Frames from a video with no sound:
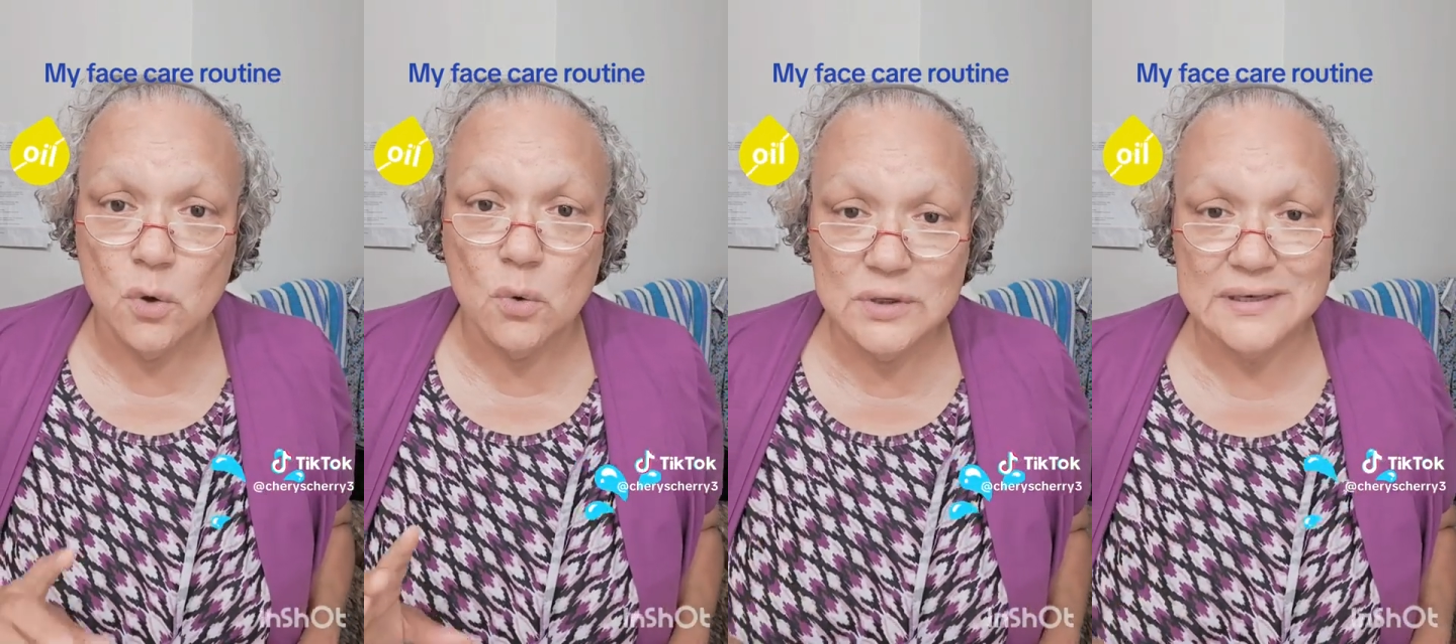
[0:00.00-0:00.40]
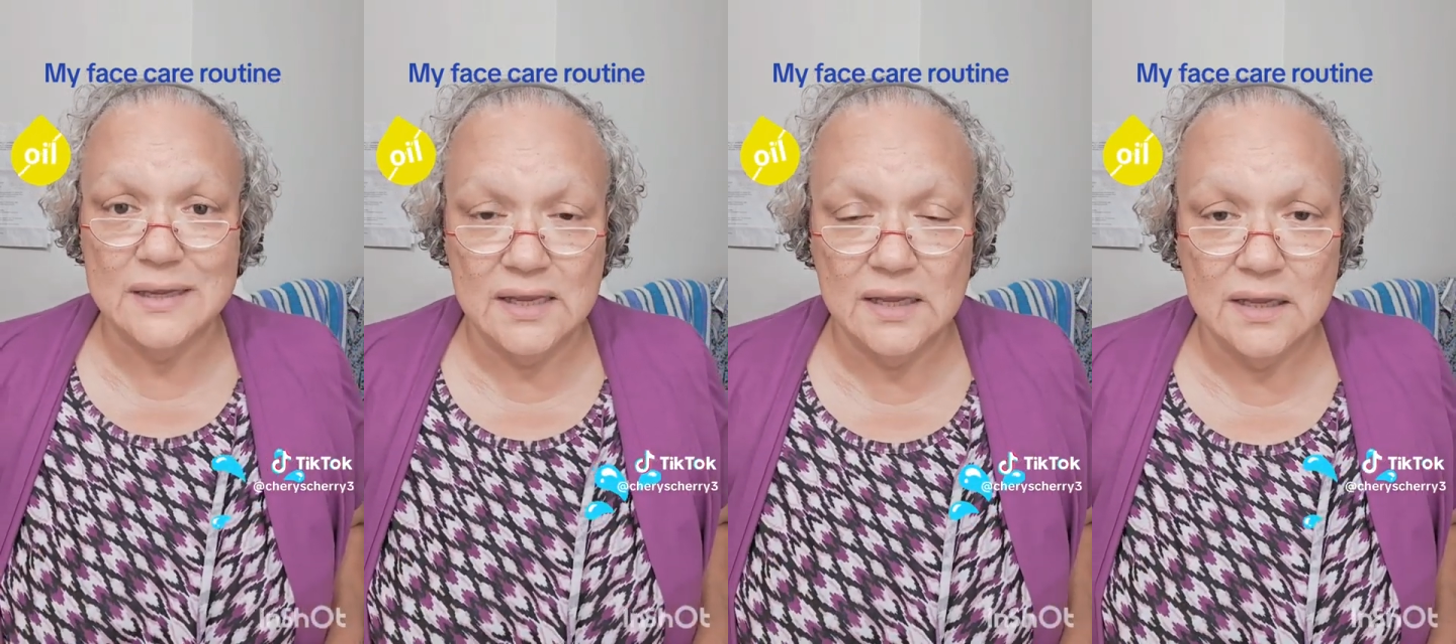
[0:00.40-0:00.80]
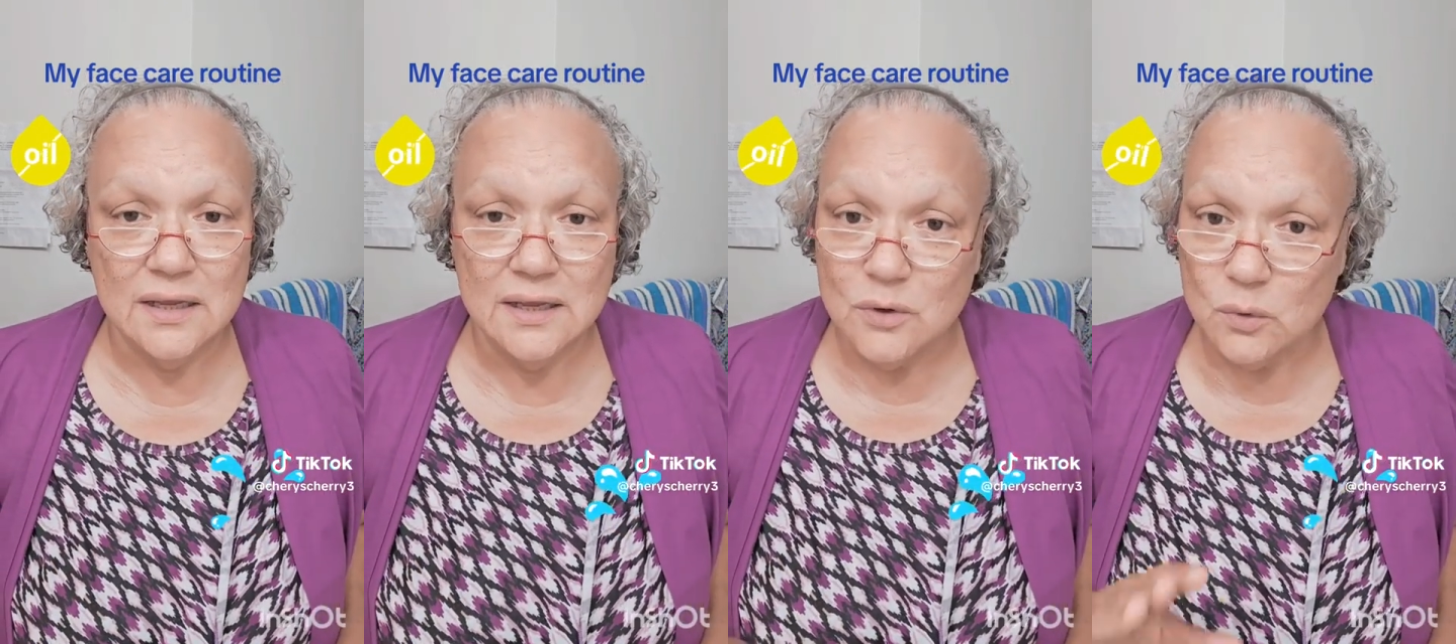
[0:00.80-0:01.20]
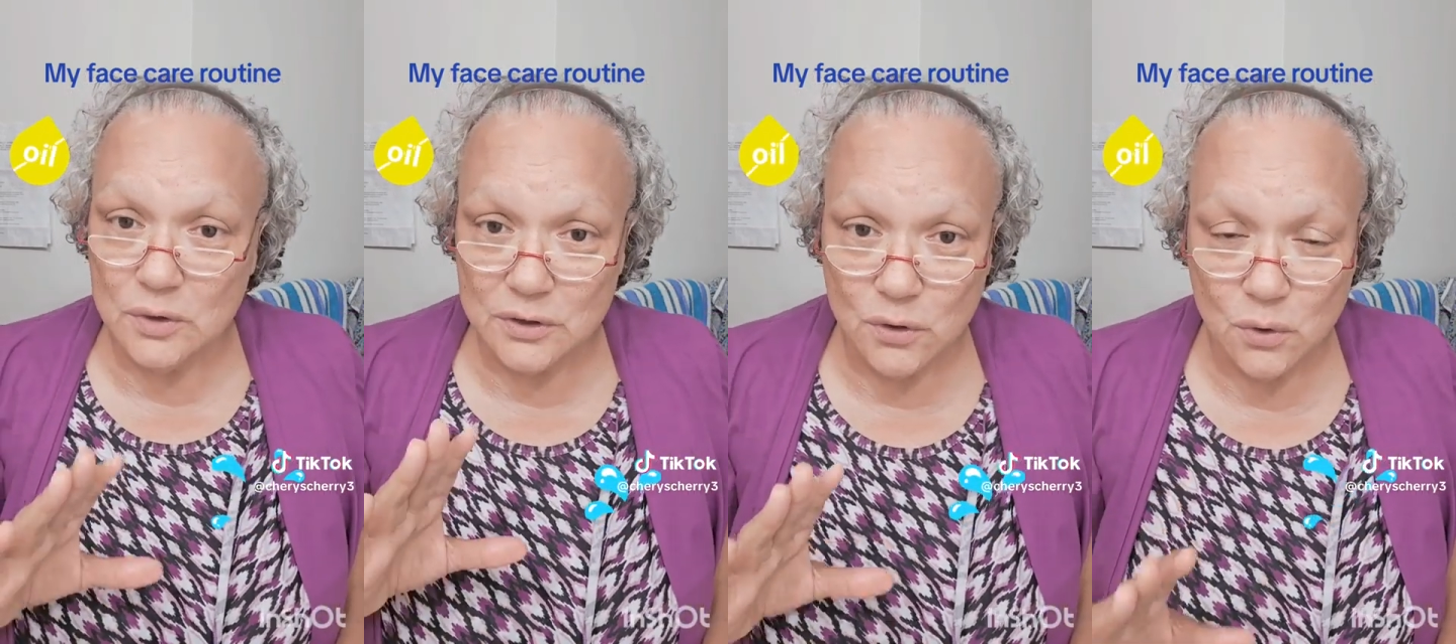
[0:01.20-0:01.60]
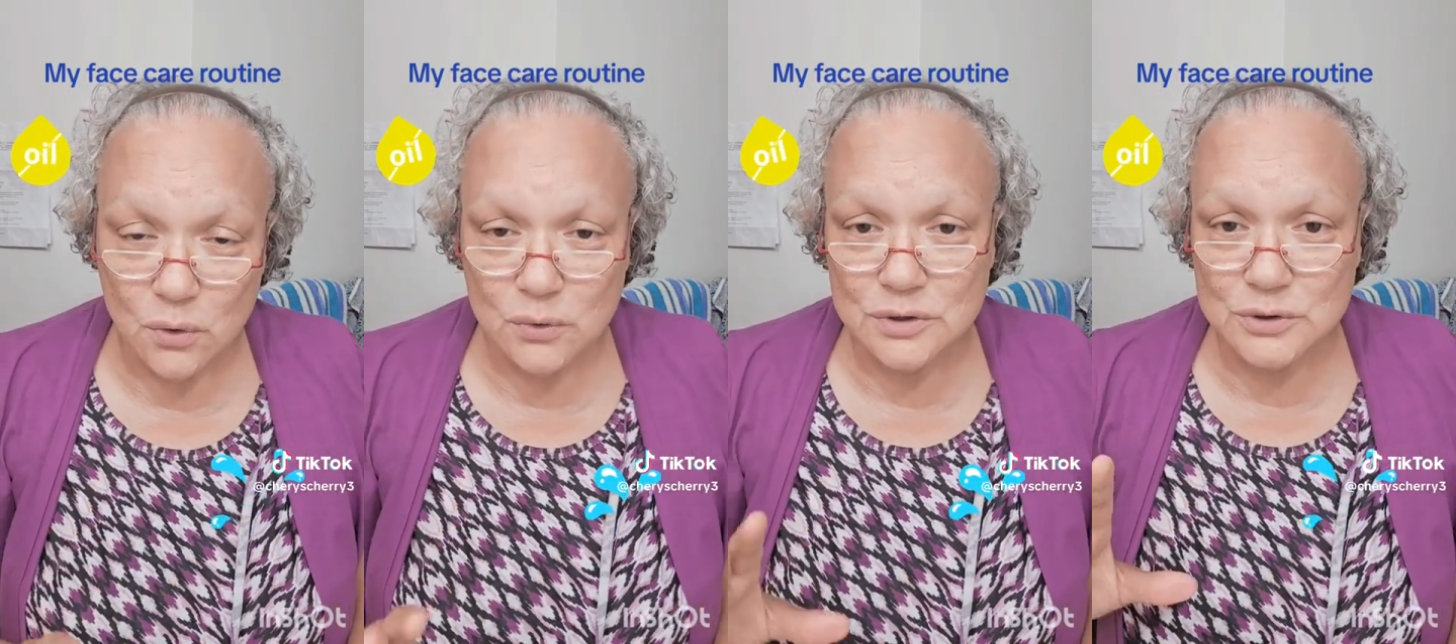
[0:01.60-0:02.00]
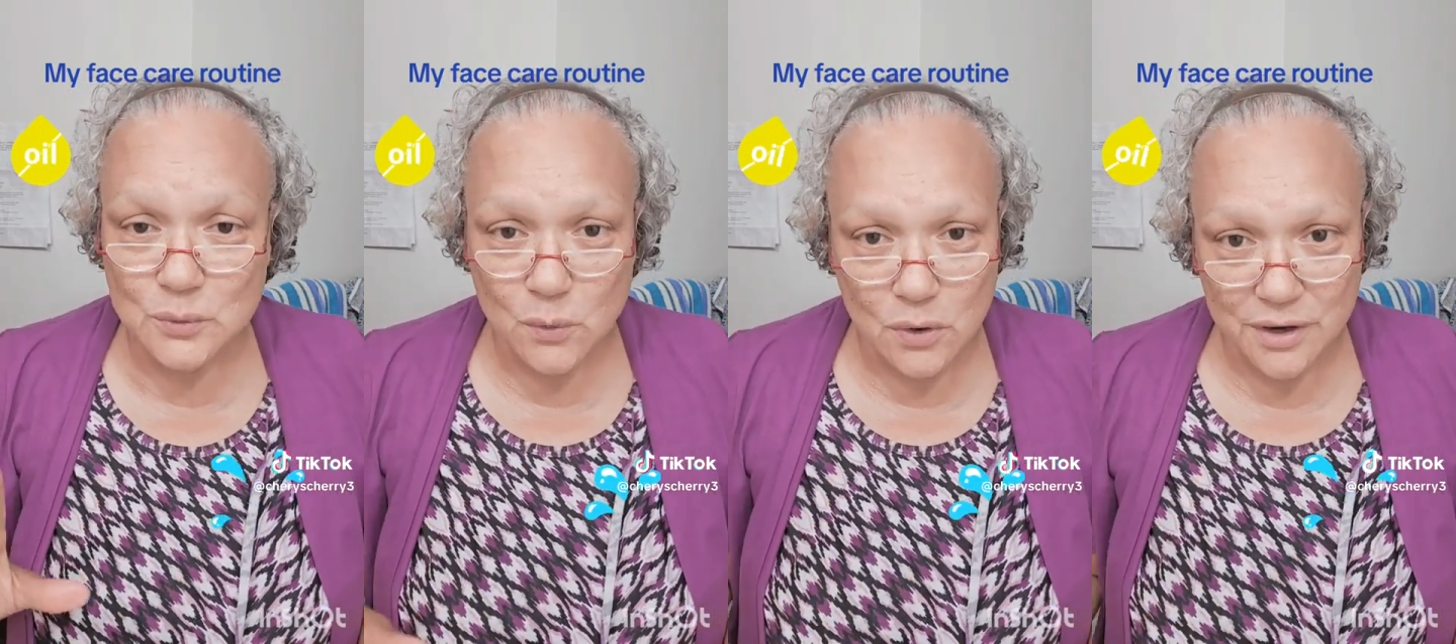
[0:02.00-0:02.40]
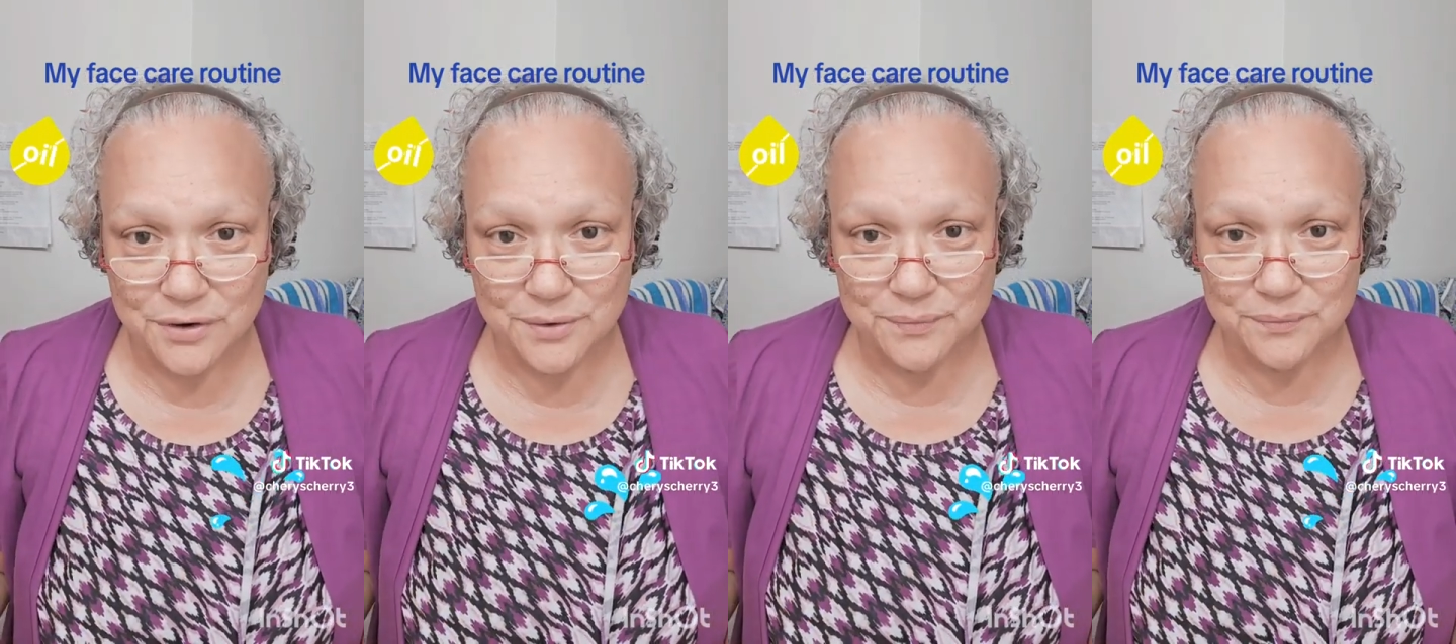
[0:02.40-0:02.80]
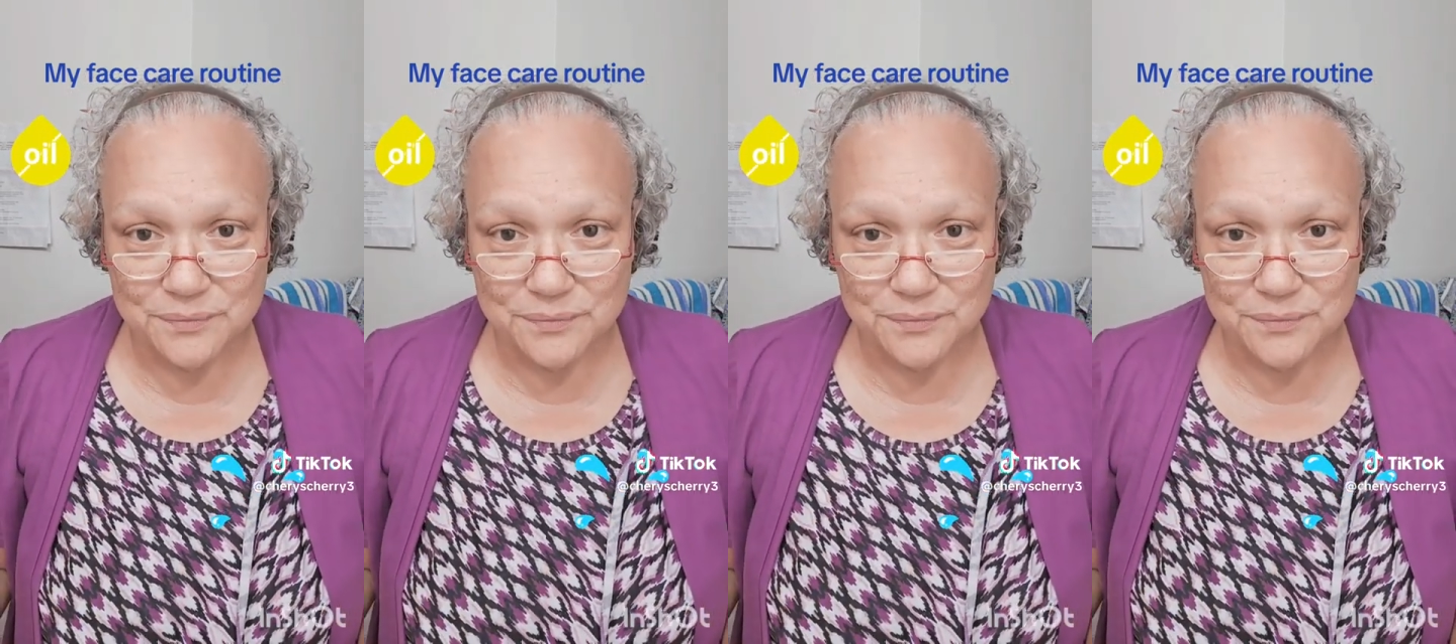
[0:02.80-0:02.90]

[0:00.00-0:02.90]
only with cold water.